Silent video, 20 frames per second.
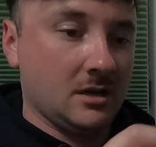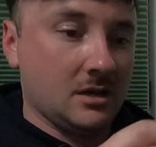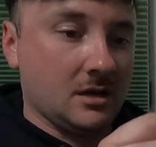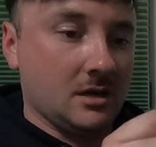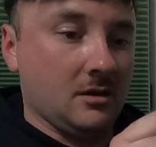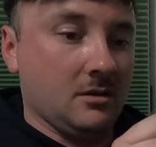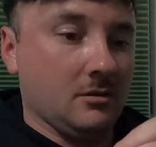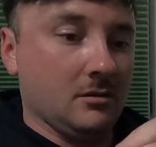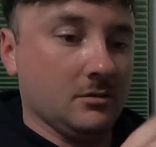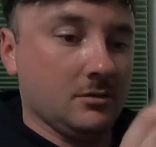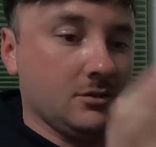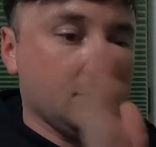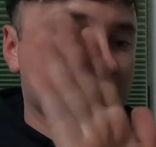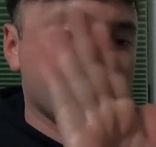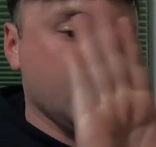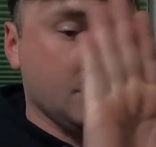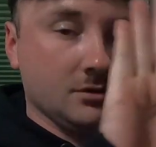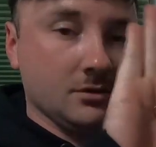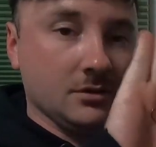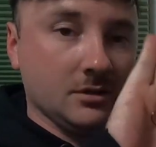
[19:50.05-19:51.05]
I'll
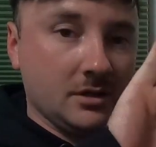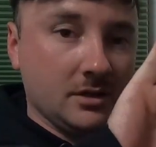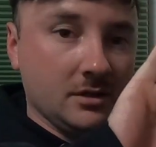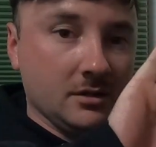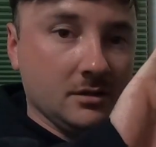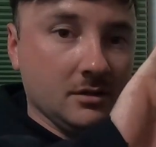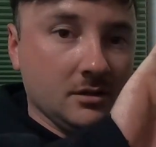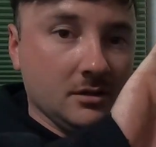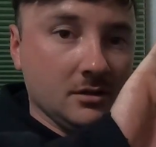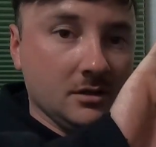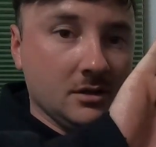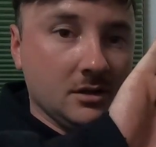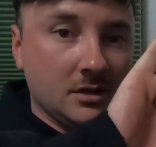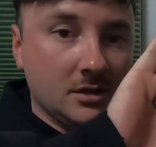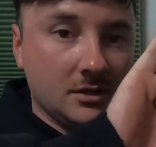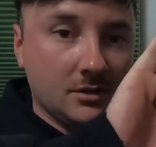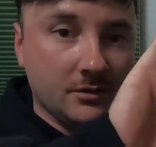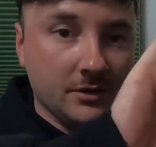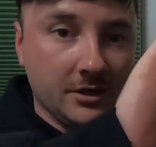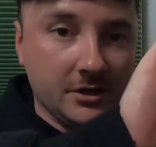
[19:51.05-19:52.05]
just hook the
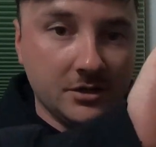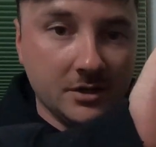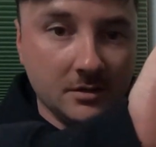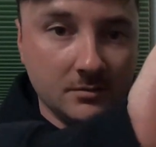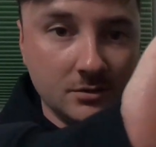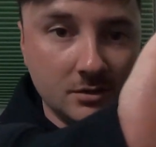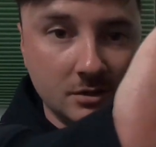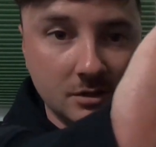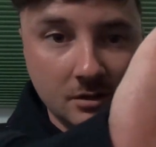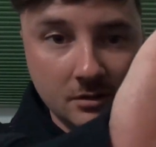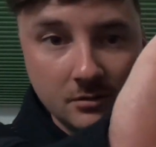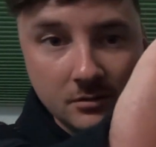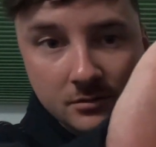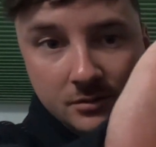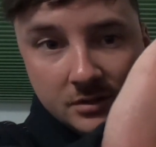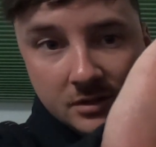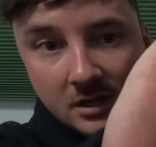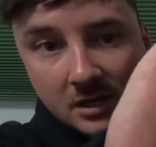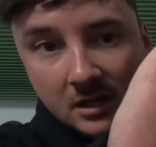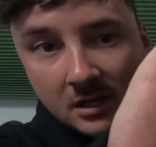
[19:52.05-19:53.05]
creek chub's
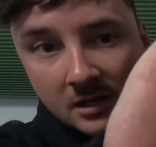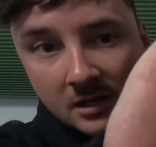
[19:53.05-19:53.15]
nose,